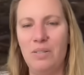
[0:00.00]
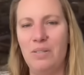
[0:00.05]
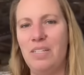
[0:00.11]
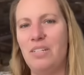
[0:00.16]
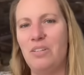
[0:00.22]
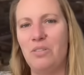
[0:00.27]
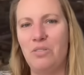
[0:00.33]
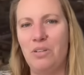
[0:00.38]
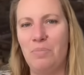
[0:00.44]
in the
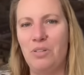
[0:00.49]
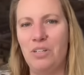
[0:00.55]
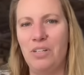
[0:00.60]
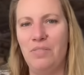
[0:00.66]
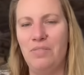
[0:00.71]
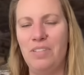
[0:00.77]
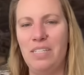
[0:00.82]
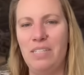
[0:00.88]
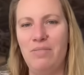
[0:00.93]
description
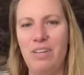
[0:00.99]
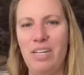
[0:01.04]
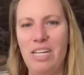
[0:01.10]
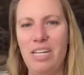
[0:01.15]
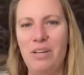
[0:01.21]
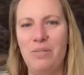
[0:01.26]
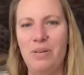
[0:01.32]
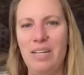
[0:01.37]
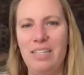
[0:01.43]
of this
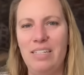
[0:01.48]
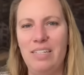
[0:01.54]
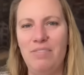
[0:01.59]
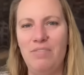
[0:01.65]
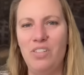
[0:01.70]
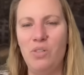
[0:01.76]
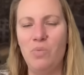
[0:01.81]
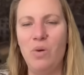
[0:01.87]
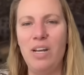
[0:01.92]
video. And
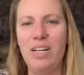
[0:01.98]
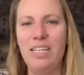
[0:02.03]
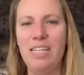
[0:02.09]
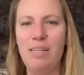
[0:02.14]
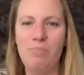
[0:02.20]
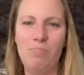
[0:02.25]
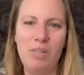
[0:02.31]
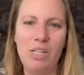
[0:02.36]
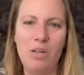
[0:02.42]
if you want to
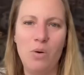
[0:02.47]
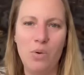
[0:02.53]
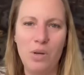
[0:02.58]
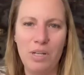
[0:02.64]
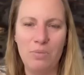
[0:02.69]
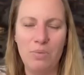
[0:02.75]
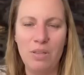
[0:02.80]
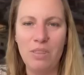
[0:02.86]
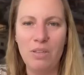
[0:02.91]
keep me
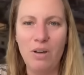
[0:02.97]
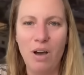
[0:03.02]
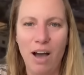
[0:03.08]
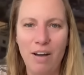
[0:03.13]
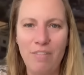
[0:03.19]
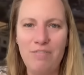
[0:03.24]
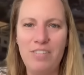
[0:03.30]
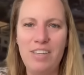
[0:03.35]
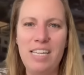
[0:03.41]
going with
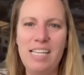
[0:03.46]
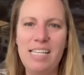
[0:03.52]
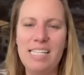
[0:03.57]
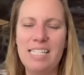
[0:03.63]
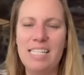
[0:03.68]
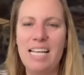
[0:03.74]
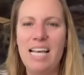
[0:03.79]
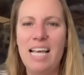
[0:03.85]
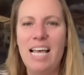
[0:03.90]
coffees,
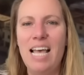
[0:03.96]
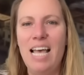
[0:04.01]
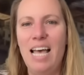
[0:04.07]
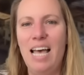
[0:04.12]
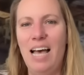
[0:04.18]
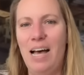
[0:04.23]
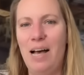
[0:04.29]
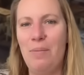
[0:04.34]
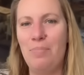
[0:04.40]

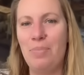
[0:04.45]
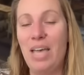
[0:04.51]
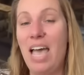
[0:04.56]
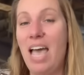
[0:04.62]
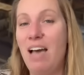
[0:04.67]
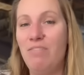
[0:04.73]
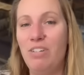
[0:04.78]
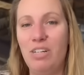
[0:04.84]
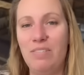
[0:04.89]
I
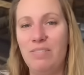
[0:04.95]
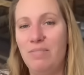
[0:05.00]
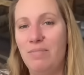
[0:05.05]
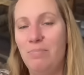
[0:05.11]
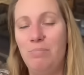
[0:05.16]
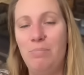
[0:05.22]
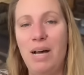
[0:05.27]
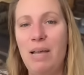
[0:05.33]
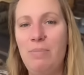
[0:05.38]
have a
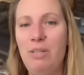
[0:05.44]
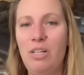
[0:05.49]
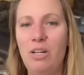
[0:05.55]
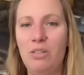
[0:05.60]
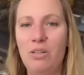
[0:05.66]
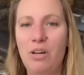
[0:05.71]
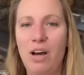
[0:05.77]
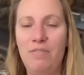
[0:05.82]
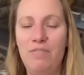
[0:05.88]

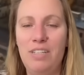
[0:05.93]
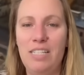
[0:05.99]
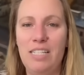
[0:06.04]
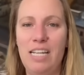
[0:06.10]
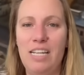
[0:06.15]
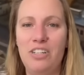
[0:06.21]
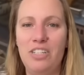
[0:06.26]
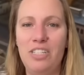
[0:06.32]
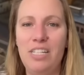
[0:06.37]

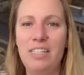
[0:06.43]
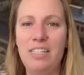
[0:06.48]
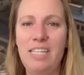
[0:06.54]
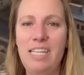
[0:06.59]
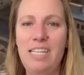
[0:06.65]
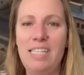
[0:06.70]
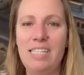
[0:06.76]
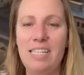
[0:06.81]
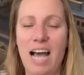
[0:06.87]

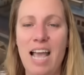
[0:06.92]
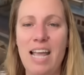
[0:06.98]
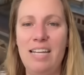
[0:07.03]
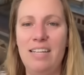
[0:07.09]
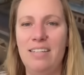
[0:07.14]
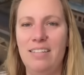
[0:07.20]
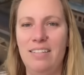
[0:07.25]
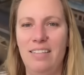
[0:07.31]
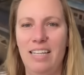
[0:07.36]
buyme.coffee/silky site.